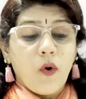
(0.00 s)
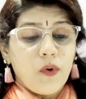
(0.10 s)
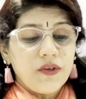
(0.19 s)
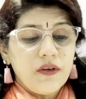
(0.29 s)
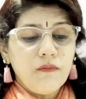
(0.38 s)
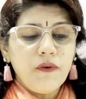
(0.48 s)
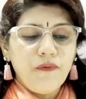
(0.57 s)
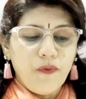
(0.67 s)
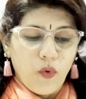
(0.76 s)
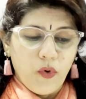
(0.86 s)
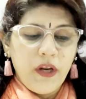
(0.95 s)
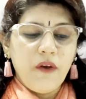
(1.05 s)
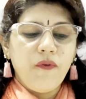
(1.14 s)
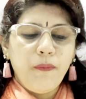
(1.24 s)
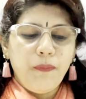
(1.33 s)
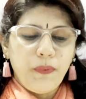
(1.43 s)
Question number 4.
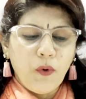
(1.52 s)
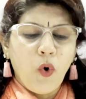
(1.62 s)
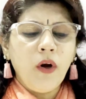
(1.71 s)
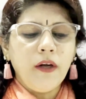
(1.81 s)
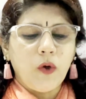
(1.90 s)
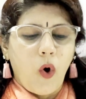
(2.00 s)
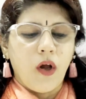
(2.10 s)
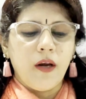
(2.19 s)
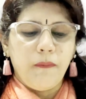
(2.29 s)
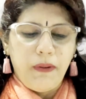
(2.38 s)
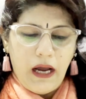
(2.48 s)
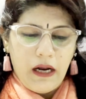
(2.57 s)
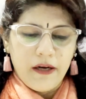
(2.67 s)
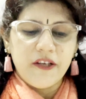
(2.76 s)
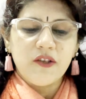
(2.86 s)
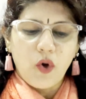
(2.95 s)
If a pure tall
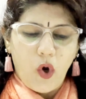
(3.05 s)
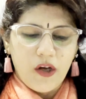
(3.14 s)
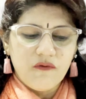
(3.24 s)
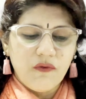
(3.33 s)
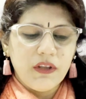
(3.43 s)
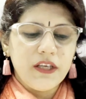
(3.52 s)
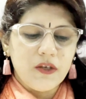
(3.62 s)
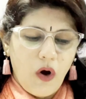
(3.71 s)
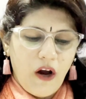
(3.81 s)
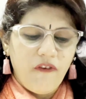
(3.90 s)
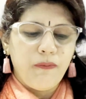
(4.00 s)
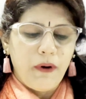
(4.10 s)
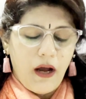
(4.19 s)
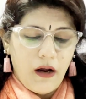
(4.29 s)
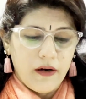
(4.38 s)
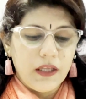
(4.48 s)
plant is crossed with a dwarf
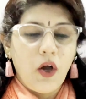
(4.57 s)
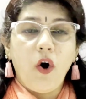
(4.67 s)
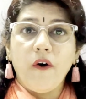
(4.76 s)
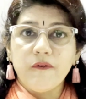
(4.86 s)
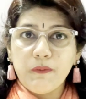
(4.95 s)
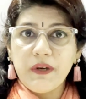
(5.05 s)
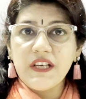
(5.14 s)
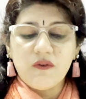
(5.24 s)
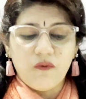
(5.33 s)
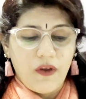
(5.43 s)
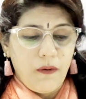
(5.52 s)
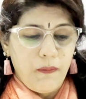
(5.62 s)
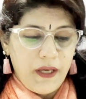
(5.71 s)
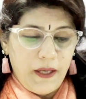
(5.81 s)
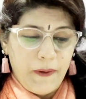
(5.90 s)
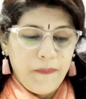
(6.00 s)
plant, the offsprings will
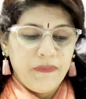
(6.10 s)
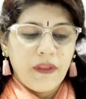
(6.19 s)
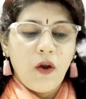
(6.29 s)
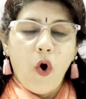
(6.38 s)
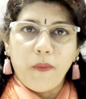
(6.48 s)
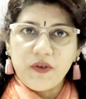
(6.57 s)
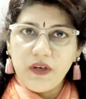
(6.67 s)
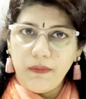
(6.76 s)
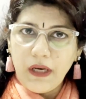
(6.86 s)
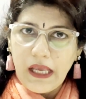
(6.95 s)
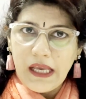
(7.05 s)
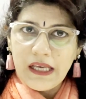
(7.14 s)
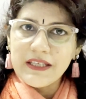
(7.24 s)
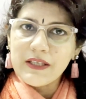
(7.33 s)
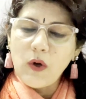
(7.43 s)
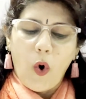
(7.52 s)
be. Option number A
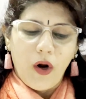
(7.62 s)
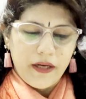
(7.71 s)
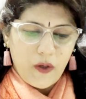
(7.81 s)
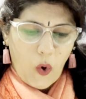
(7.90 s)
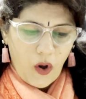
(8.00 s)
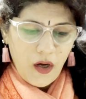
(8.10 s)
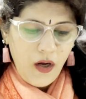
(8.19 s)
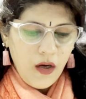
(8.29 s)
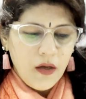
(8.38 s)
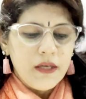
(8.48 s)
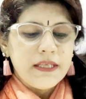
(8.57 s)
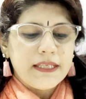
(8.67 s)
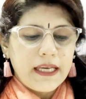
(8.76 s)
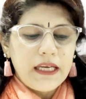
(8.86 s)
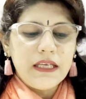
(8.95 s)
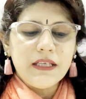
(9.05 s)
is all tall,
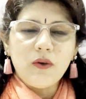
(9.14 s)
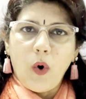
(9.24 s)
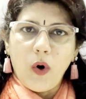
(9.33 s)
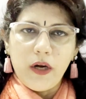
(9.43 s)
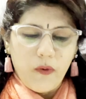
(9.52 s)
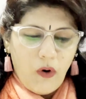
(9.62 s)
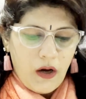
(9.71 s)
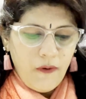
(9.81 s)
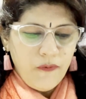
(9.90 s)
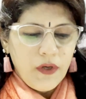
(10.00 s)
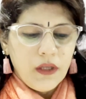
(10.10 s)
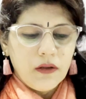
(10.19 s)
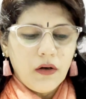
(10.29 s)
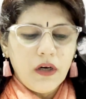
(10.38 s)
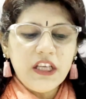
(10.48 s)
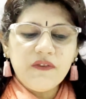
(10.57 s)
second is all dwarf,
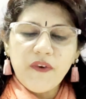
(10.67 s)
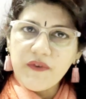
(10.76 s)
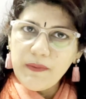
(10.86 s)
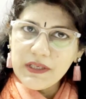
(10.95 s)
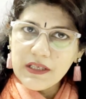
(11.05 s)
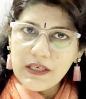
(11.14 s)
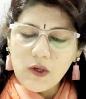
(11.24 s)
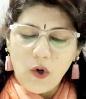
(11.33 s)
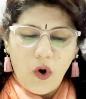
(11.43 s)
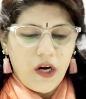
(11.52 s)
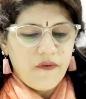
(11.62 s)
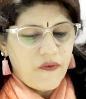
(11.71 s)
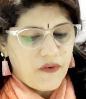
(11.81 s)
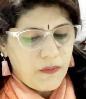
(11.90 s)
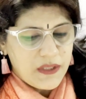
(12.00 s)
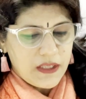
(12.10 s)
third is 50% tall and
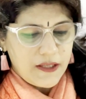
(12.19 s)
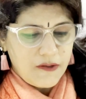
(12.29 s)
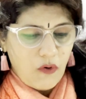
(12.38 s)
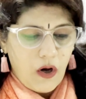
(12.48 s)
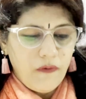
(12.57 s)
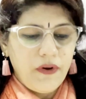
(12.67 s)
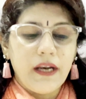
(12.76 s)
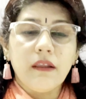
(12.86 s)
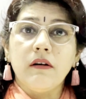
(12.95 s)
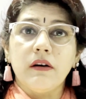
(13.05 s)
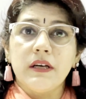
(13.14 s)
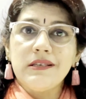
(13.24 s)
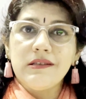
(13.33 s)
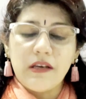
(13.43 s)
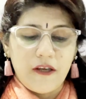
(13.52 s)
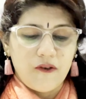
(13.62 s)
50% dwarf, and third
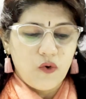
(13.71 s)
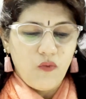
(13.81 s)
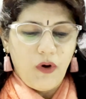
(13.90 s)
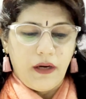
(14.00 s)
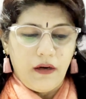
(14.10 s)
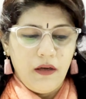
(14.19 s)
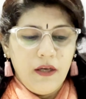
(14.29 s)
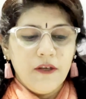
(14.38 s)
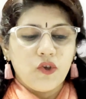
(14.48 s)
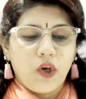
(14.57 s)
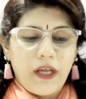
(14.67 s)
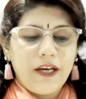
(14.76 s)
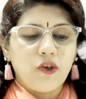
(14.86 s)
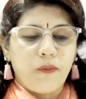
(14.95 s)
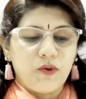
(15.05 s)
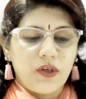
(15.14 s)
is 3:1. So
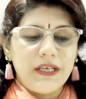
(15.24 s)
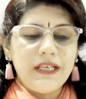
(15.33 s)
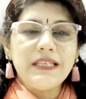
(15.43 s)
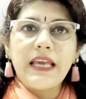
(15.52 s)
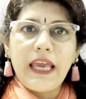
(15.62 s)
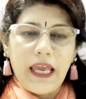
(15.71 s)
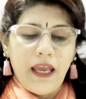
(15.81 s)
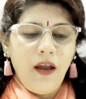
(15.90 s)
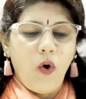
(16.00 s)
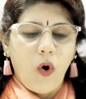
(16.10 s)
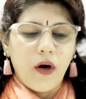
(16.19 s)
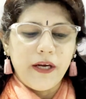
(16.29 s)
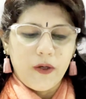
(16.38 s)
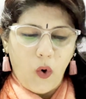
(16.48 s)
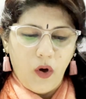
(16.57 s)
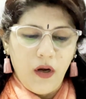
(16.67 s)
correct option is A, all
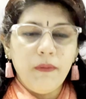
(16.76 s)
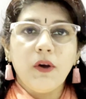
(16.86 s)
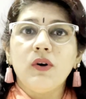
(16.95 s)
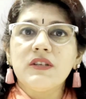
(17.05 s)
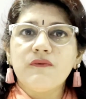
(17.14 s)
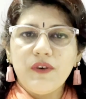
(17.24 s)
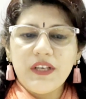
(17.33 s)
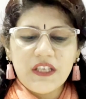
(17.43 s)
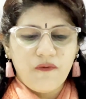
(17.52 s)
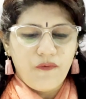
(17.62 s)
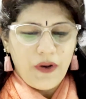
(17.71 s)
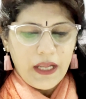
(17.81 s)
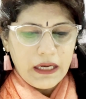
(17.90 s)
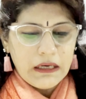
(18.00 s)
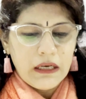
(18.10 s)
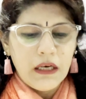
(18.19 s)
tall, because first
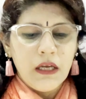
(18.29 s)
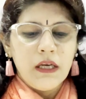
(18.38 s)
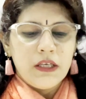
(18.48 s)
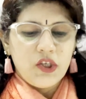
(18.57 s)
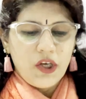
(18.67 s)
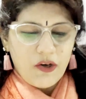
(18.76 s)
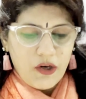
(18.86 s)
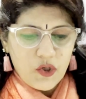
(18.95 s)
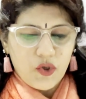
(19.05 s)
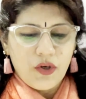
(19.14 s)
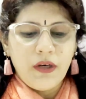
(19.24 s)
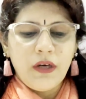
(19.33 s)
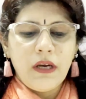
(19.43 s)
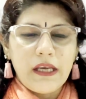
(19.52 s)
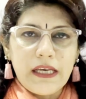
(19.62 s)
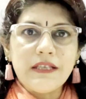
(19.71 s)
follicle generation
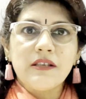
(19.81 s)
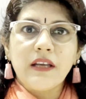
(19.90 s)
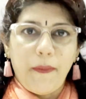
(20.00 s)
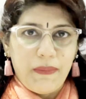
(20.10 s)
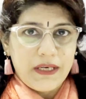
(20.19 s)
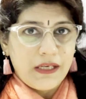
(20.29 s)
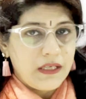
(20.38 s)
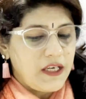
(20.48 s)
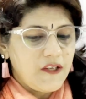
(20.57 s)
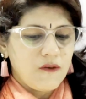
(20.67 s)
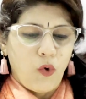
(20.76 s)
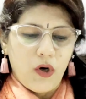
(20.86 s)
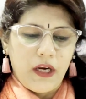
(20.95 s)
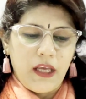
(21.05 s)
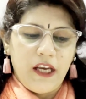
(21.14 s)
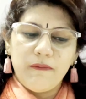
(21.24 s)
is capital T and small
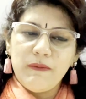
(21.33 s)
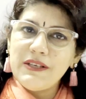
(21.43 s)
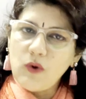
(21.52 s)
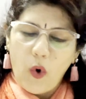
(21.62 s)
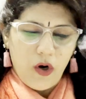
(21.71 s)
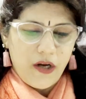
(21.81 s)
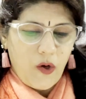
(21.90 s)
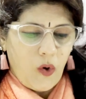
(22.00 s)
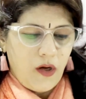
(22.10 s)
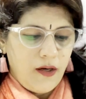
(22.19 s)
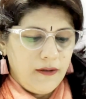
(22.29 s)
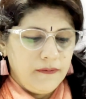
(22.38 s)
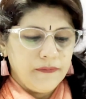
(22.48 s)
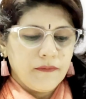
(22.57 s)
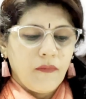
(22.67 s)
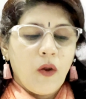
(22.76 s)
t. It means all tall.
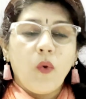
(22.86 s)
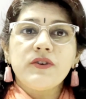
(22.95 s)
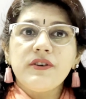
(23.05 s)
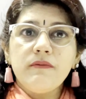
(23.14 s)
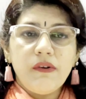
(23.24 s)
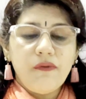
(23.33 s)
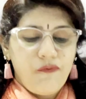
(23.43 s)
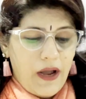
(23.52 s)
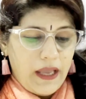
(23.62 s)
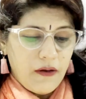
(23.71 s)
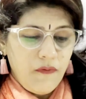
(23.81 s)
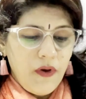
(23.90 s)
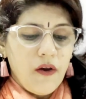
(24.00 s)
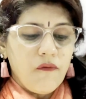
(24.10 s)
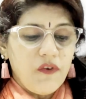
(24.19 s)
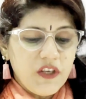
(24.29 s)
Question number 5.
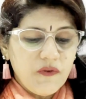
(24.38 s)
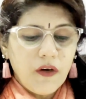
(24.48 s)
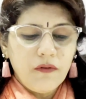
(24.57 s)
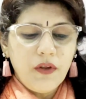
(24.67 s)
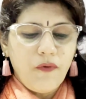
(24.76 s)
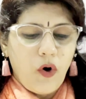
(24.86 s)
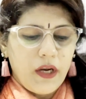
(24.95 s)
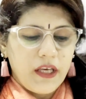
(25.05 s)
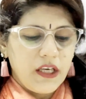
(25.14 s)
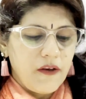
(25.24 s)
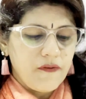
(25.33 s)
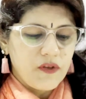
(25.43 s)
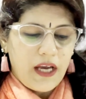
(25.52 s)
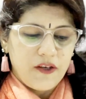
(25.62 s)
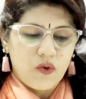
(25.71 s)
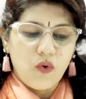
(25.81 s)
Which one of the following gives
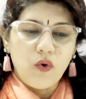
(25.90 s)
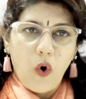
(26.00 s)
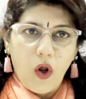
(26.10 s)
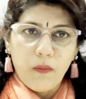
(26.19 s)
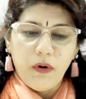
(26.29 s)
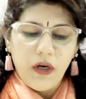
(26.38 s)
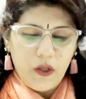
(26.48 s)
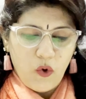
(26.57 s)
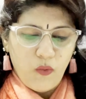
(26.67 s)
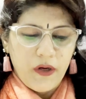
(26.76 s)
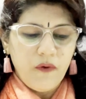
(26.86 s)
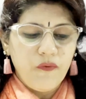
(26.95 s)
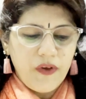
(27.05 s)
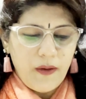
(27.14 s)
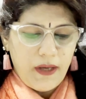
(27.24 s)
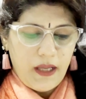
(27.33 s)
rise to normal human
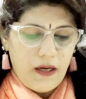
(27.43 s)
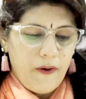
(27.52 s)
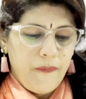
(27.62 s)
female?